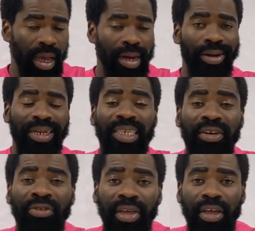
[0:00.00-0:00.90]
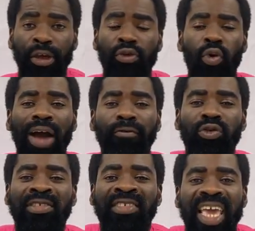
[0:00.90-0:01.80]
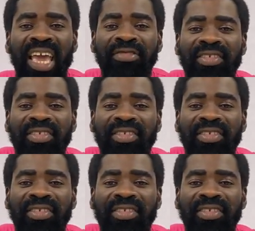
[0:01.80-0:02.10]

Now, this is the trick. You have to save